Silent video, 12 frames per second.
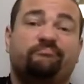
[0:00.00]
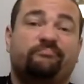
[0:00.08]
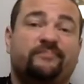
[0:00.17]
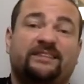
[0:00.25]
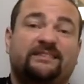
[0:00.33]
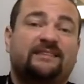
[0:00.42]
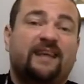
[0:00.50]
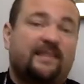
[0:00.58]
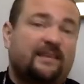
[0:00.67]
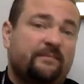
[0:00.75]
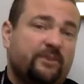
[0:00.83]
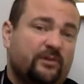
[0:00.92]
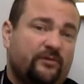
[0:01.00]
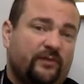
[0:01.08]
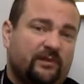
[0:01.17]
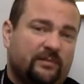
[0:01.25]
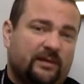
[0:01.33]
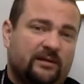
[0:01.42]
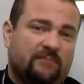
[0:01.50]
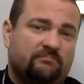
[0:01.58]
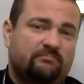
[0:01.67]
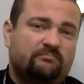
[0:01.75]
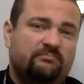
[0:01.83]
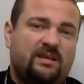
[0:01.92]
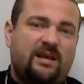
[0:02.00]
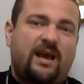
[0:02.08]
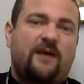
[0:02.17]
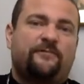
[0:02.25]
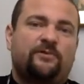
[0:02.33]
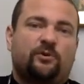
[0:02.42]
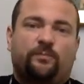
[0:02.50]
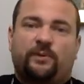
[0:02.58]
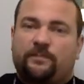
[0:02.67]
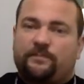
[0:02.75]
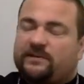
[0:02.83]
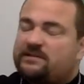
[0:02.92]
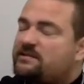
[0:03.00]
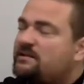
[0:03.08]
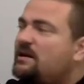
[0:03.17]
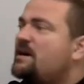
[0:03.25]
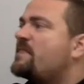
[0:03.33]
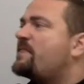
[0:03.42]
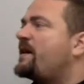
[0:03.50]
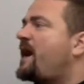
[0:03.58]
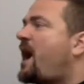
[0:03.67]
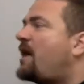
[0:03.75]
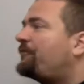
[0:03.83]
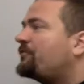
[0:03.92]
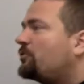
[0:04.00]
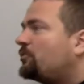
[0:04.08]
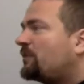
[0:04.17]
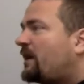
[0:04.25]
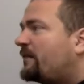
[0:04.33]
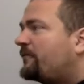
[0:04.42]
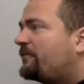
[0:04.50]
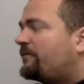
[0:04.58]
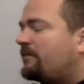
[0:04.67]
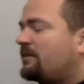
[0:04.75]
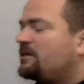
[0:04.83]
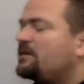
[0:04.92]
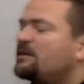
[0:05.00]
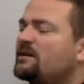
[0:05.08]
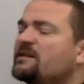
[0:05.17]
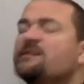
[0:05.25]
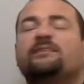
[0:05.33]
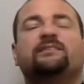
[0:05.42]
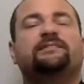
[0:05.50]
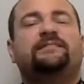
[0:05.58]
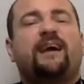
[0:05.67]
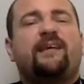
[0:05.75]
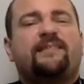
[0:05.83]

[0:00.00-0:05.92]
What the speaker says: there's nothing beautiful about them. They have no purpose. They have no life. Death